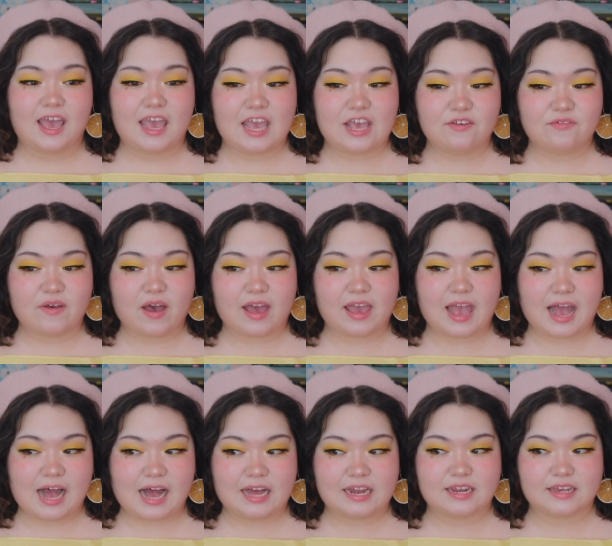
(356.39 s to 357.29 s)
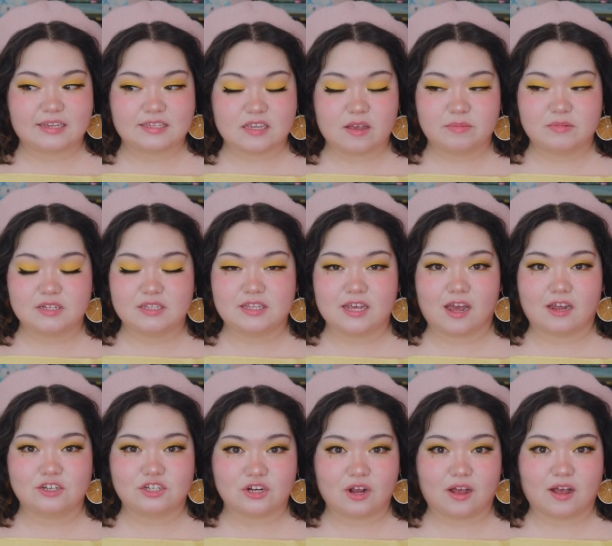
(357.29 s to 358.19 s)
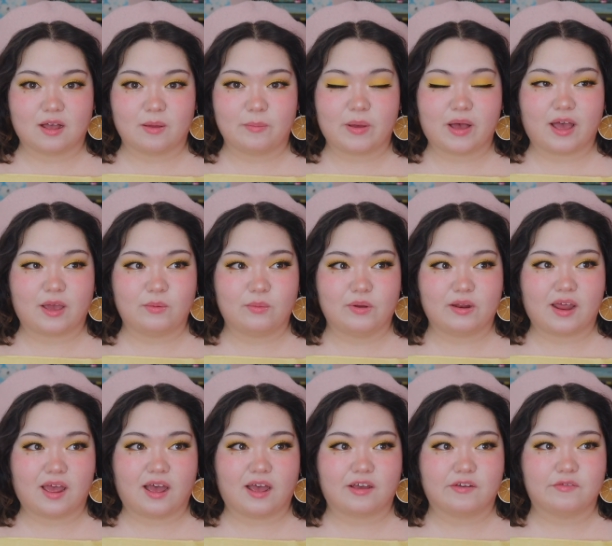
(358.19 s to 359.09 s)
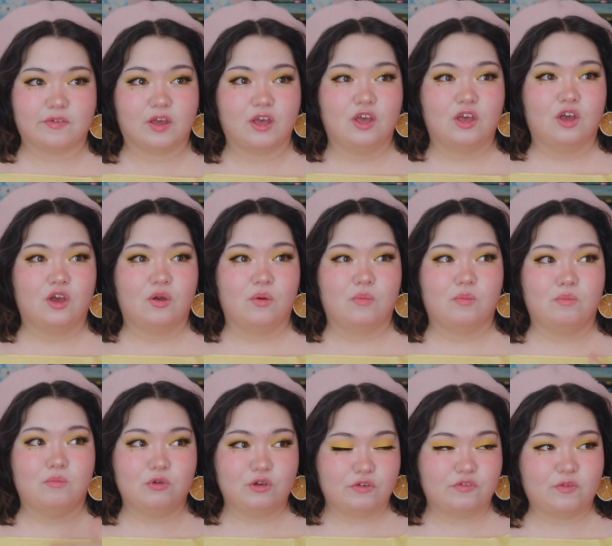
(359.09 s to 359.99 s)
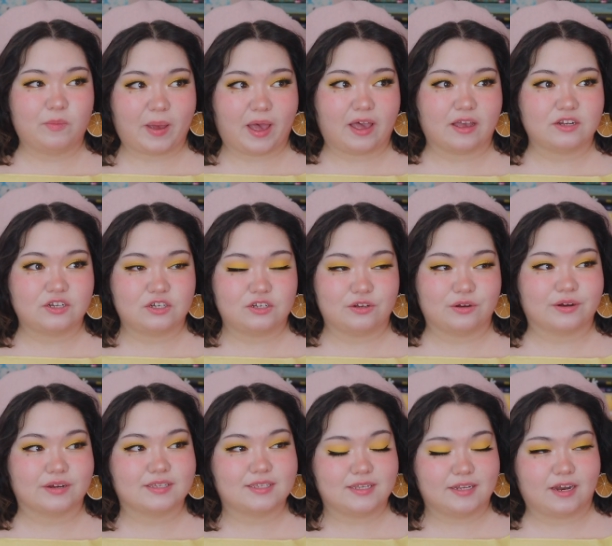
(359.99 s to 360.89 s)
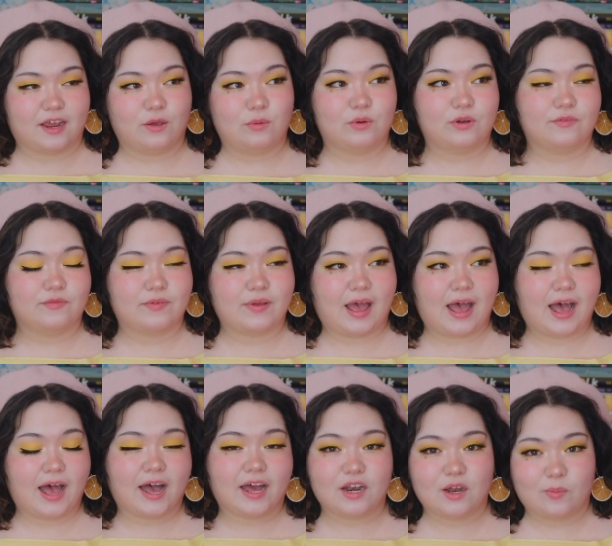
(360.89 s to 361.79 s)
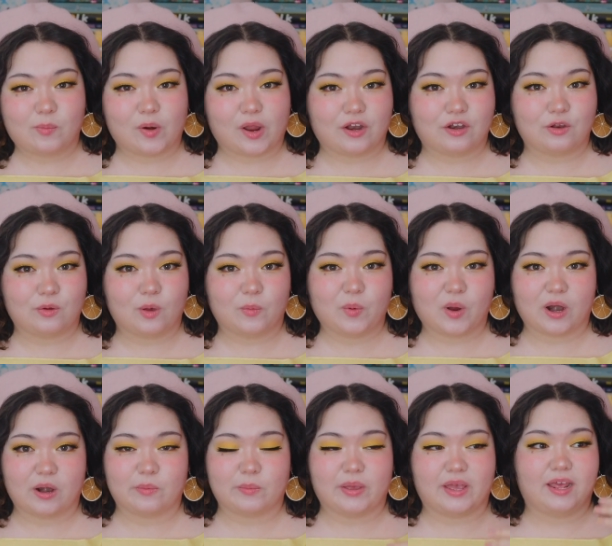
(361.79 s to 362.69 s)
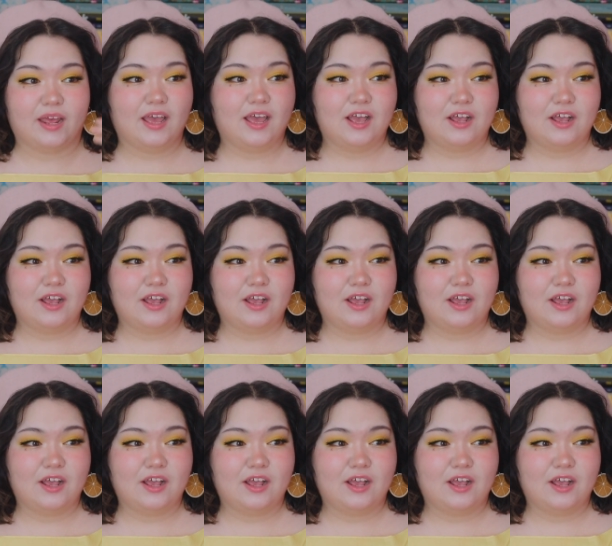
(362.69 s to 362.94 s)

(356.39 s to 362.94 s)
if I had accepted that job, I would have moved back to New York City, I would have had a brand new apartment,